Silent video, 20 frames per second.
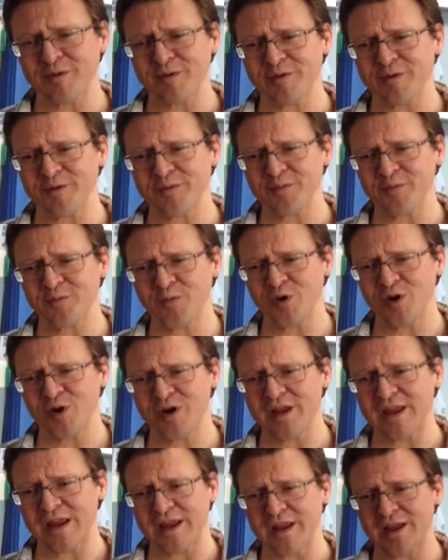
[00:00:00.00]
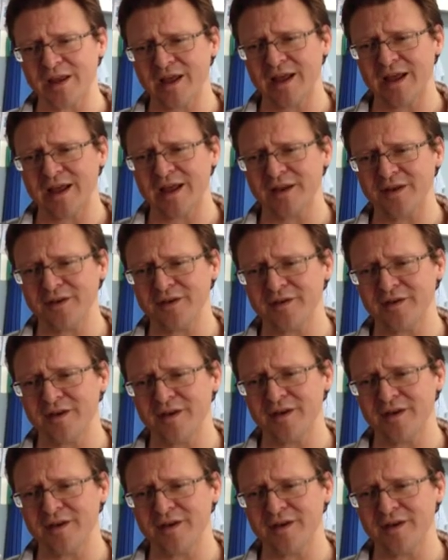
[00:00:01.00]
I was working, and